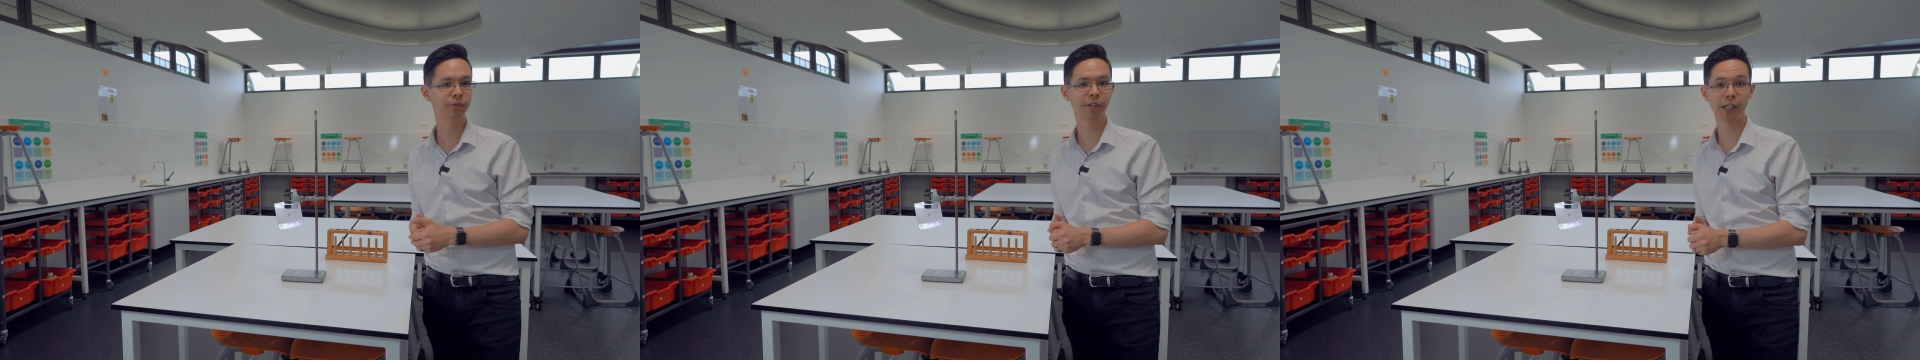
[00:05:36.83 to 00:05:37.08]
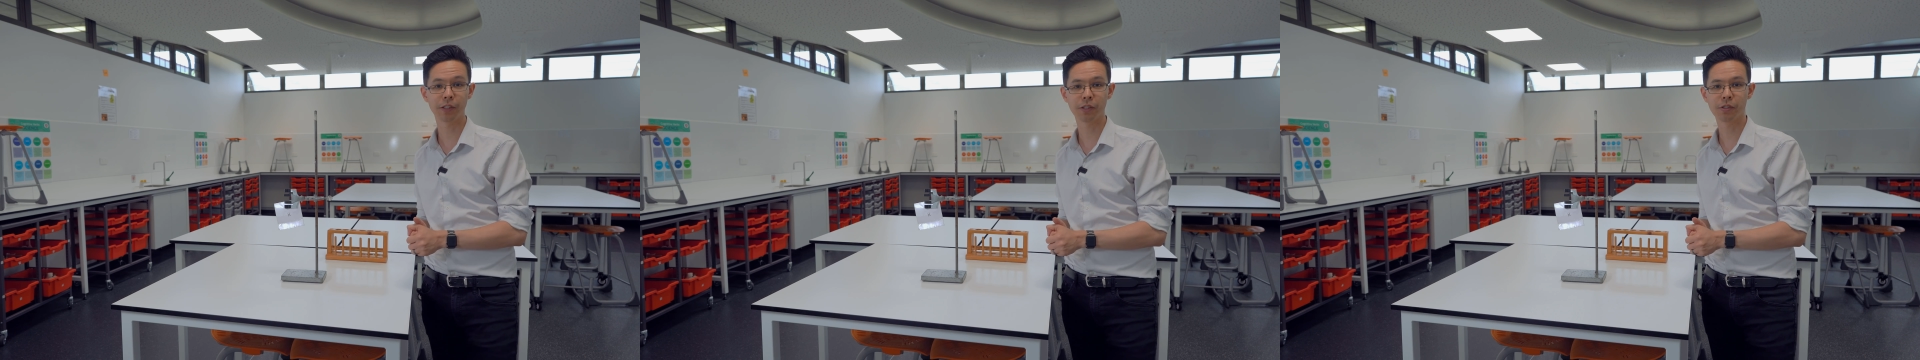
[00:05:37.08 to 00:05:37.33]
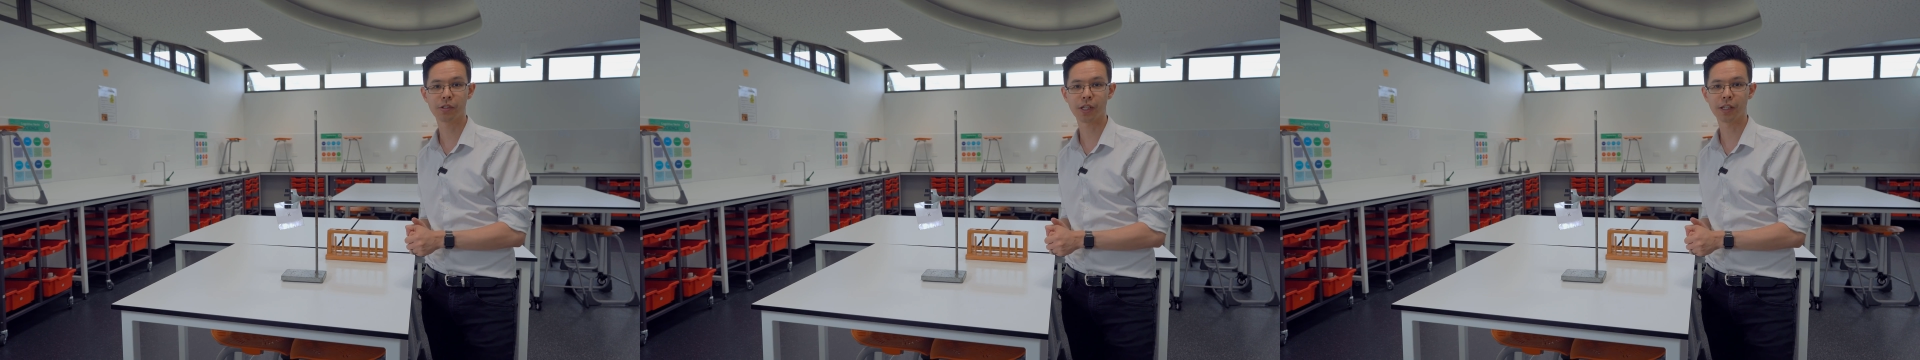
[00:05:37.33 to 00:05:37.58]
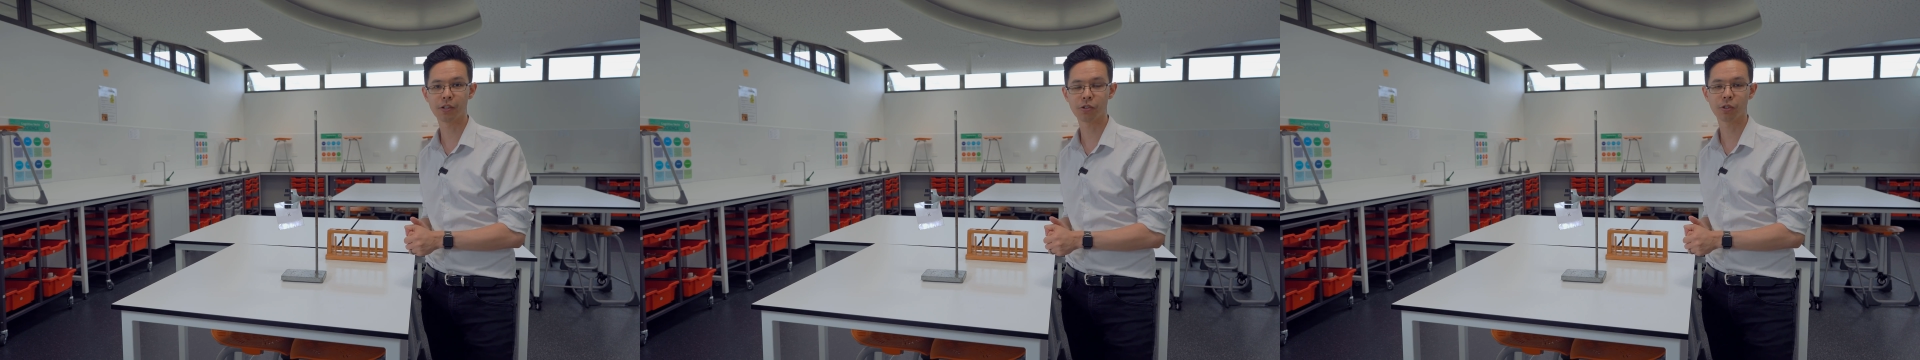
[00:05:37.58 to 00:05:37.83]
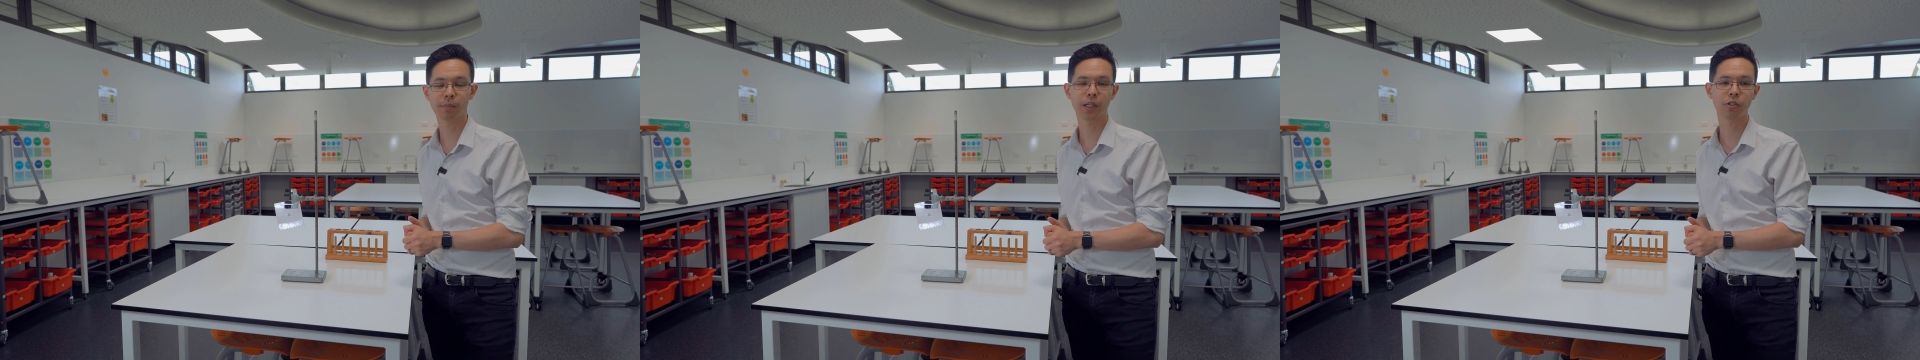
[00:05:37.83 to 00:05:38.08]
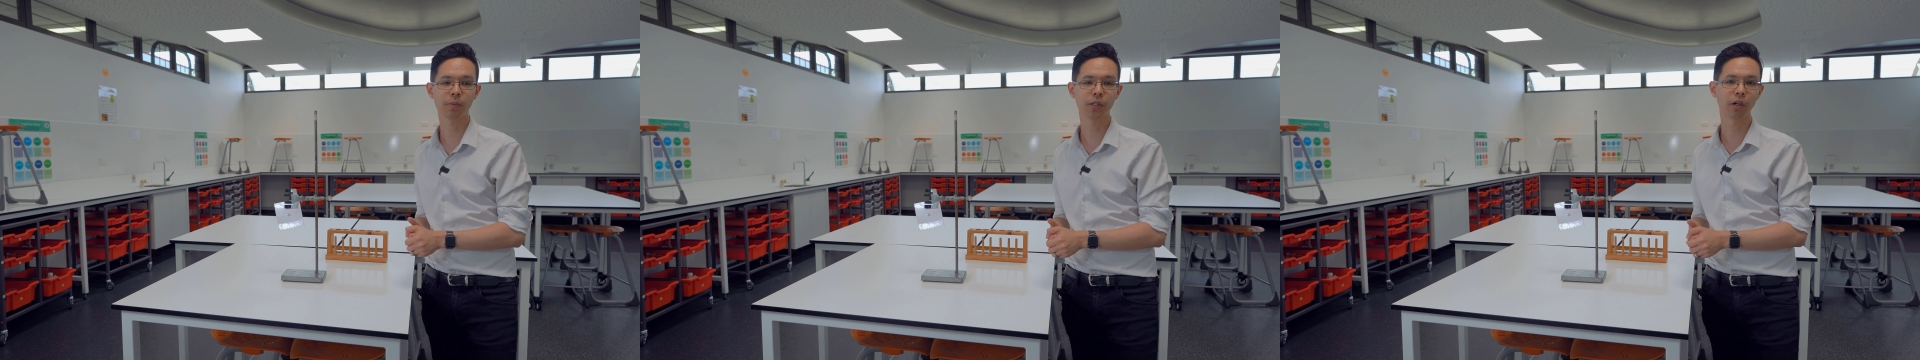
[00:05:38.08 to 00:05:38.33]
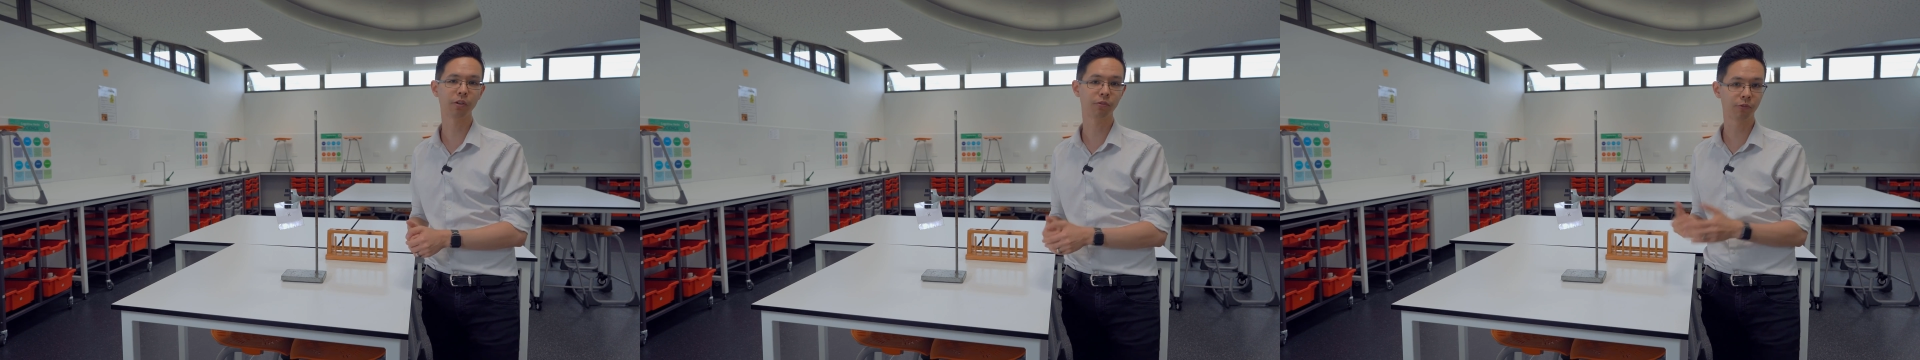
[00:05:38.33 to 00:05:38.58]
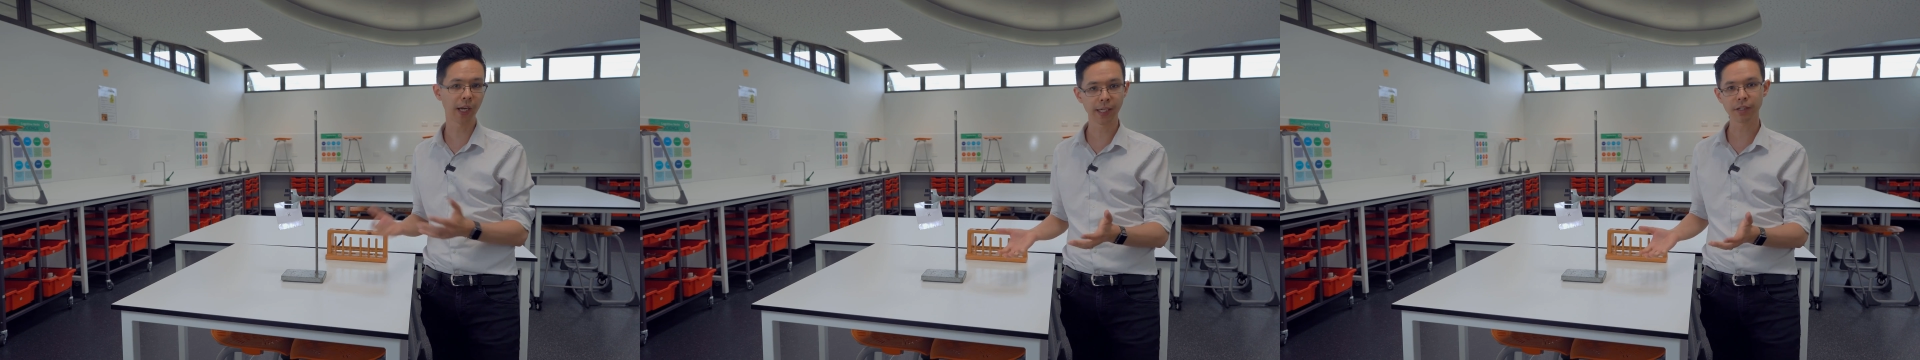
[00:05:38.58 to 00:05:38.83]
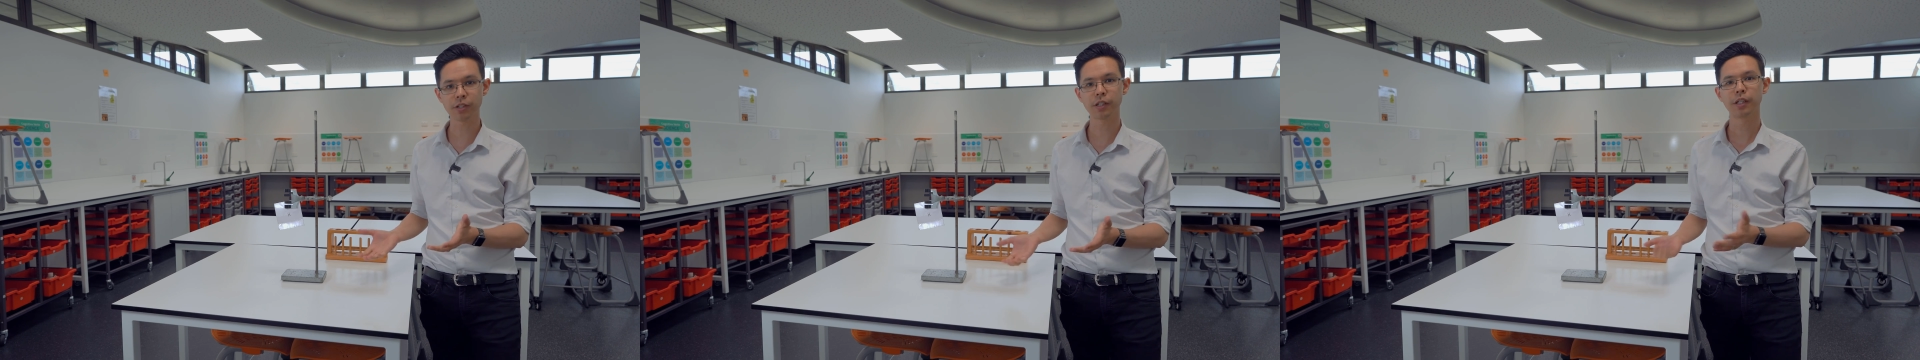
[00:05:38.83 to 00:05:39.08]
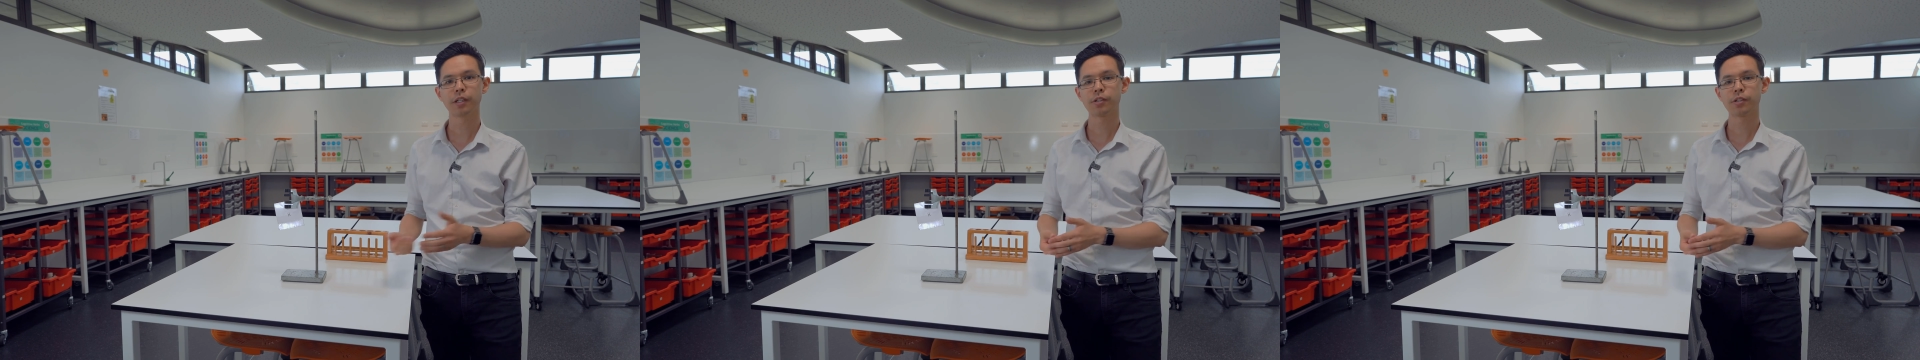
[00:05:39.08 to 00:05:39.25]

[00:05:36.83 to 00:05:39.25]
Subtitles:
values into a measurement of rate,